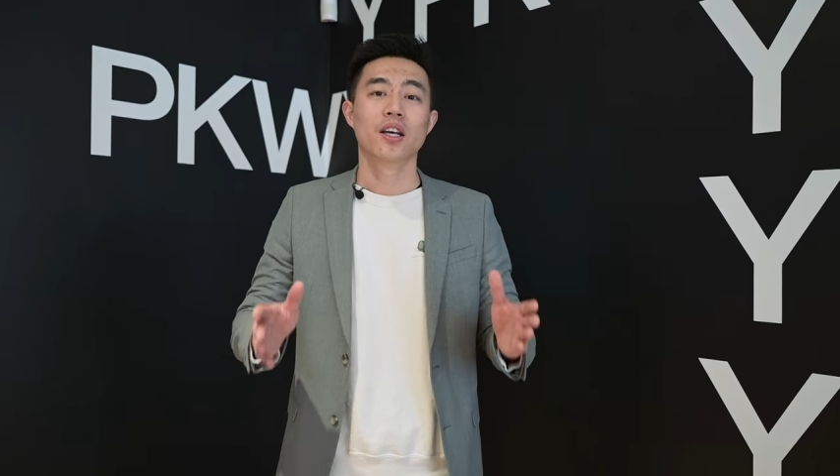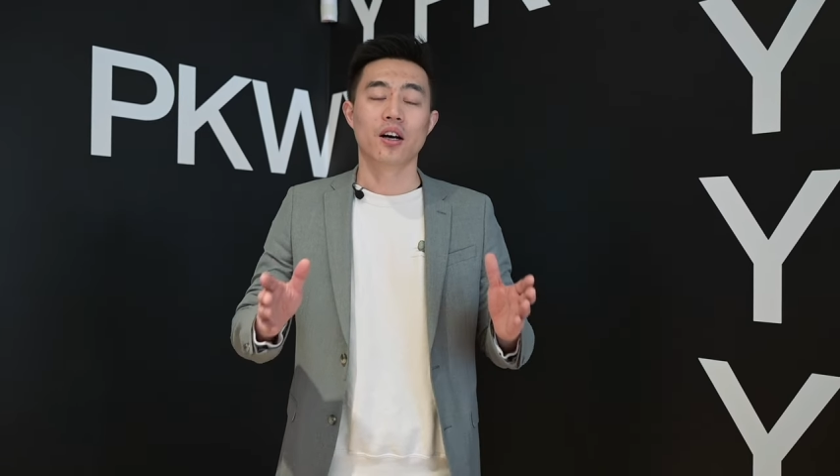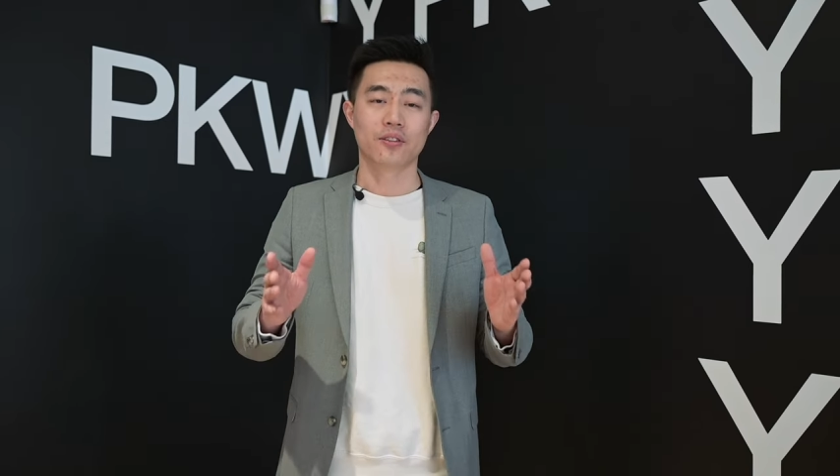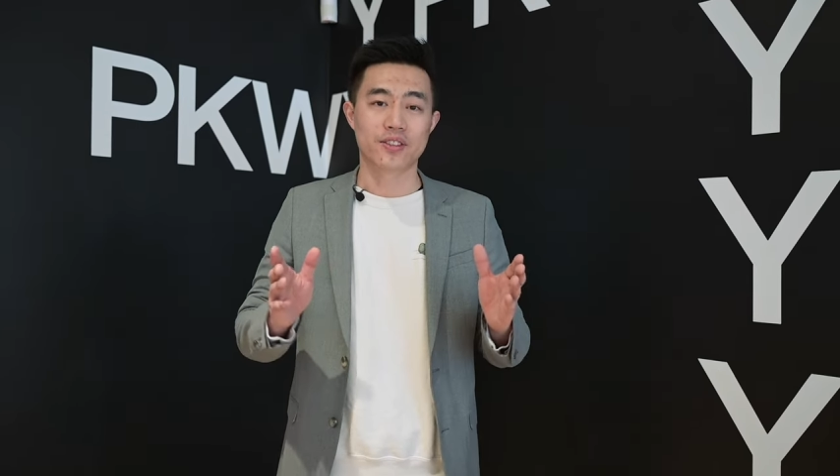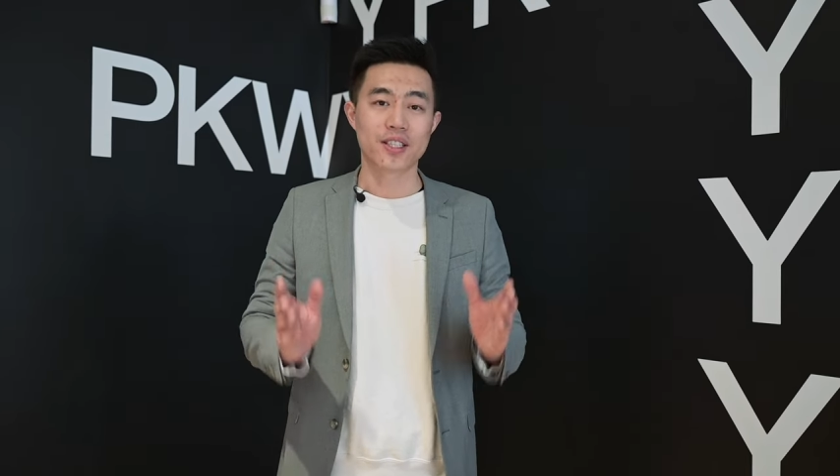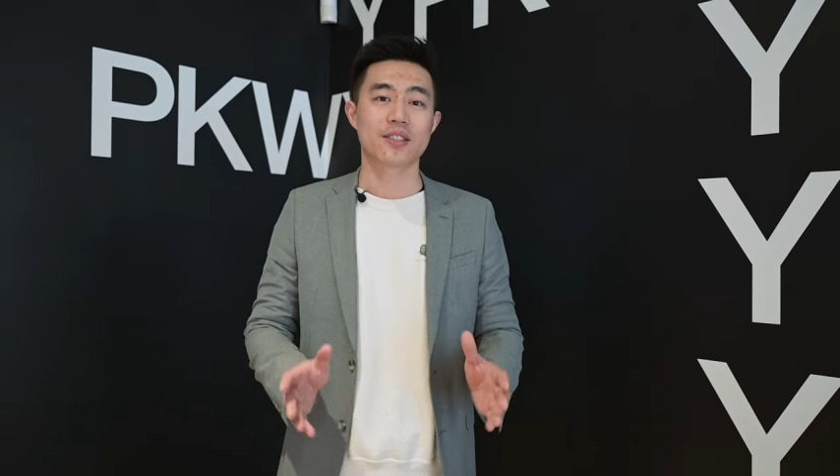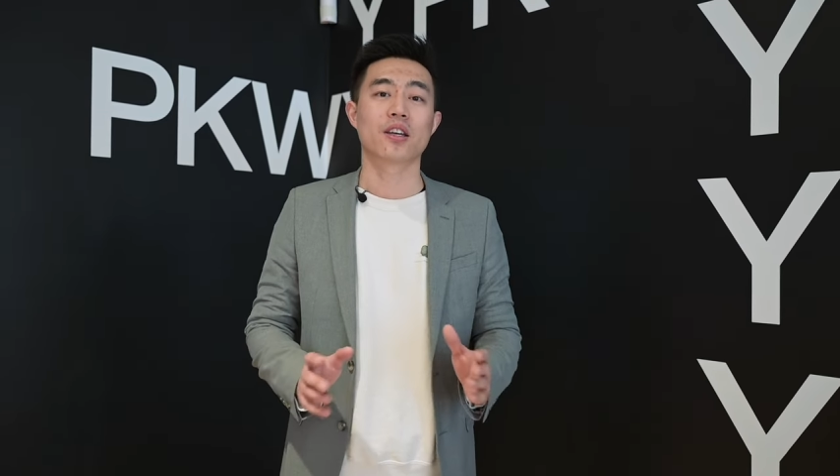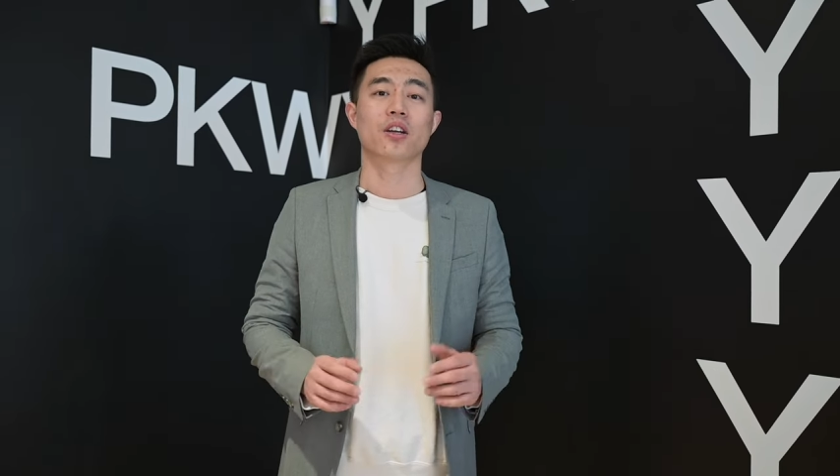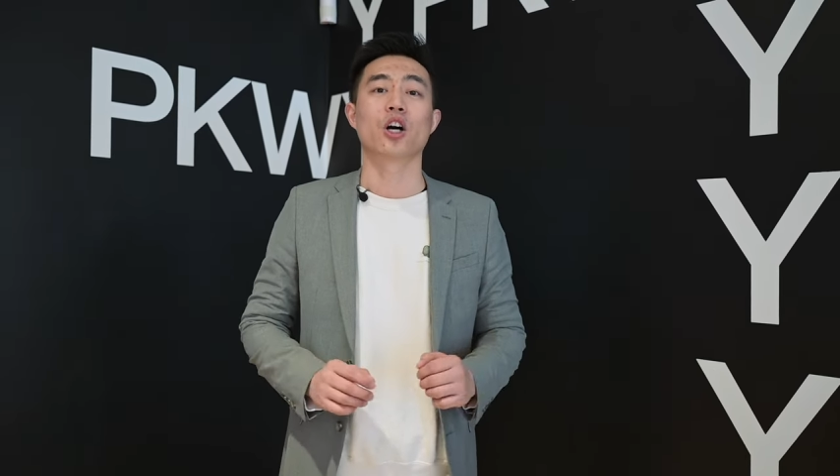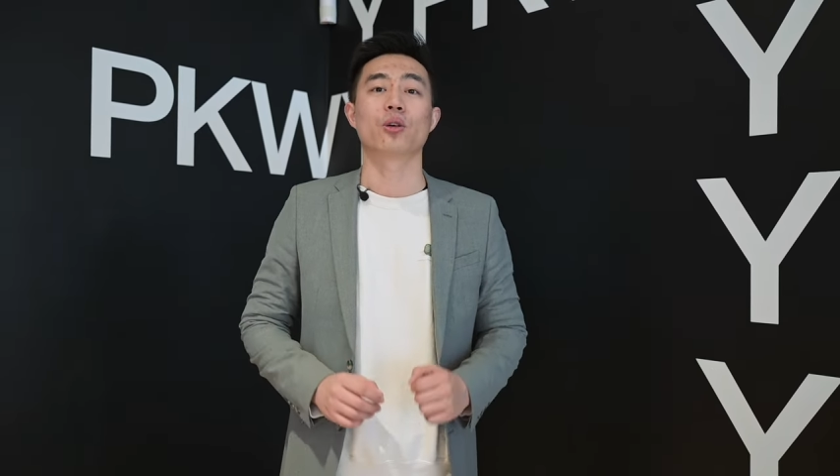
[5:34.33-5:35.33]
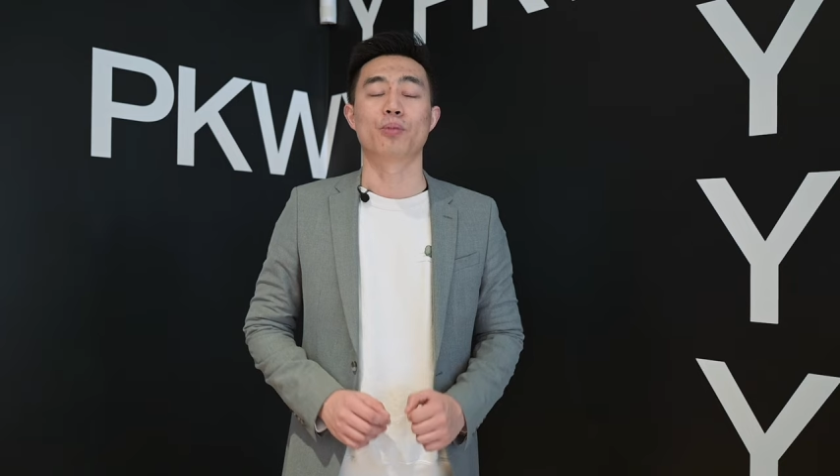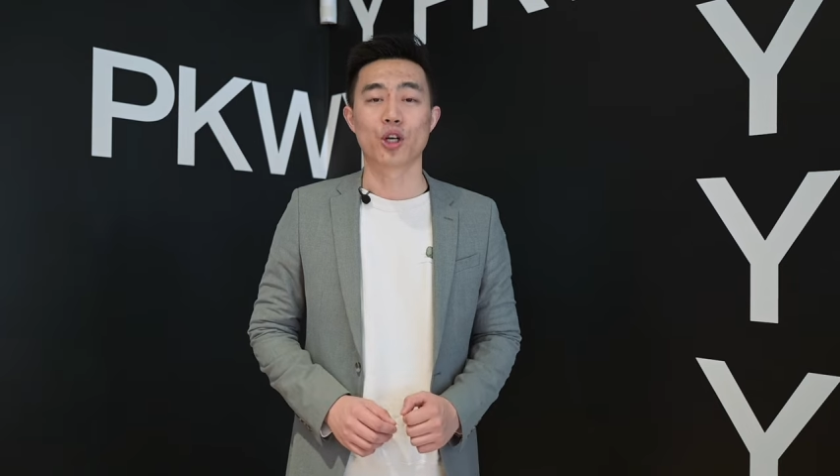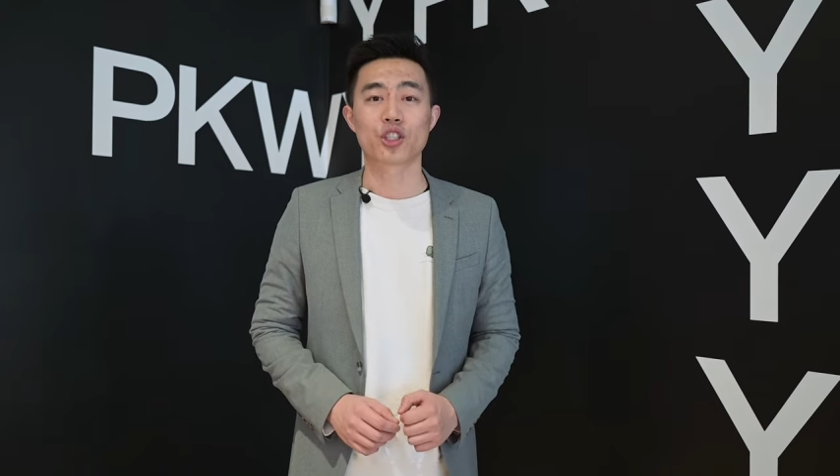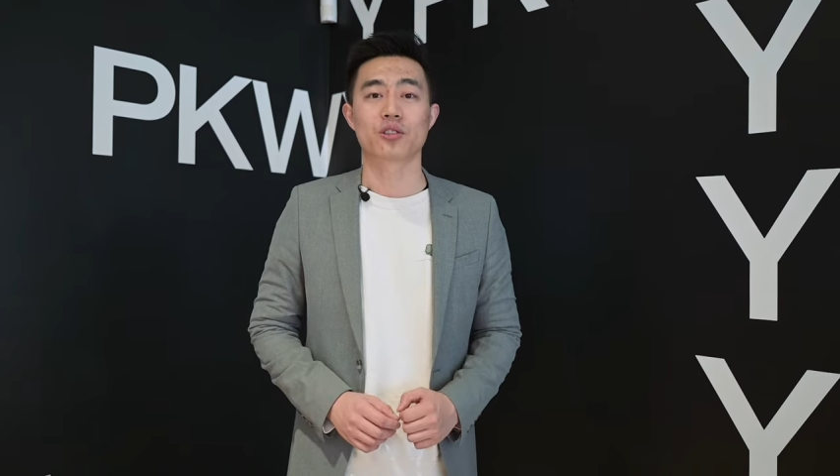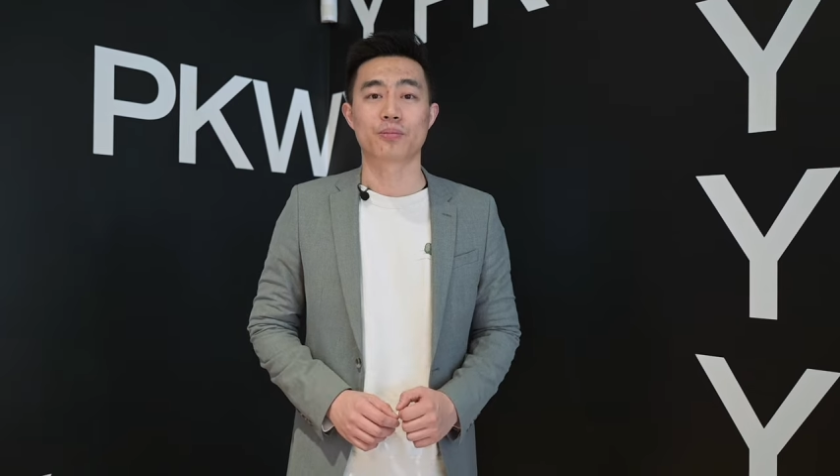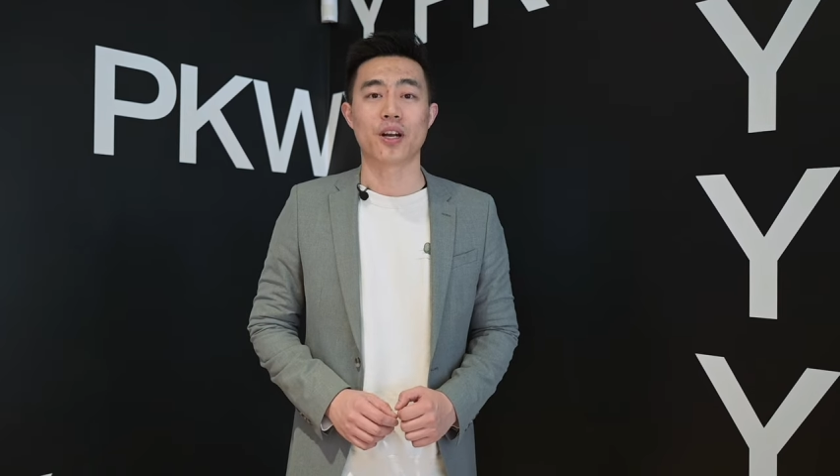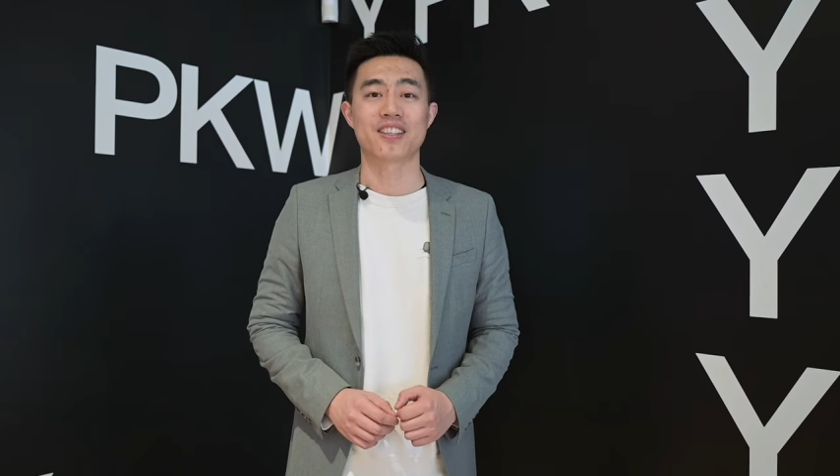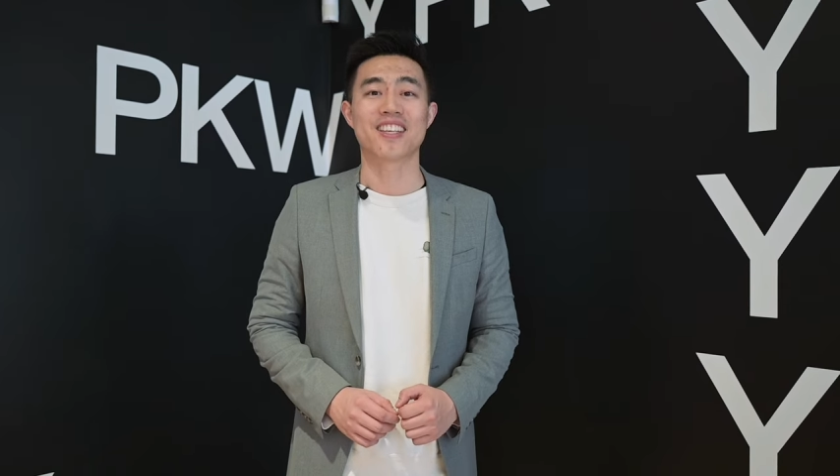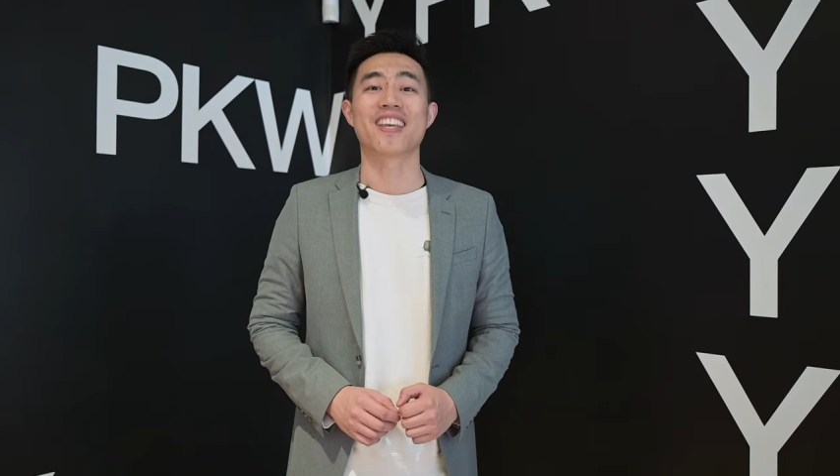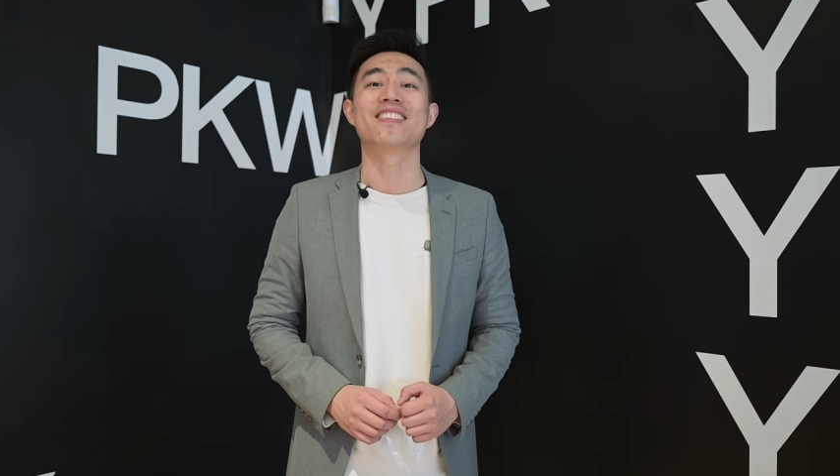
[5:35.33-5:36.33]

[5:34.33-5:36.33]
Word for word: of discount on your purchase price